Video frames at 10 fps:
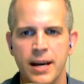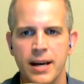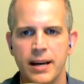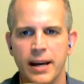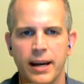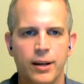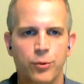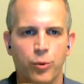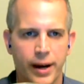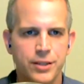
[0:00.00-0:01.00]
and we'll
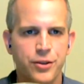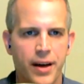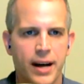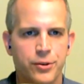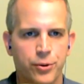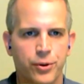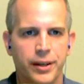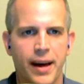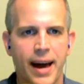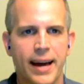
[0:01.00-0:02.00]
answer that during the
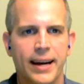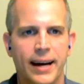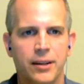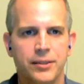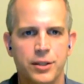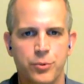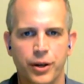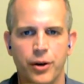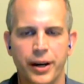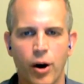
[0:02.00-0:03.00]
Hangout as we're
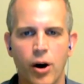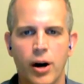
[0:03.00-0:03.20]
going on.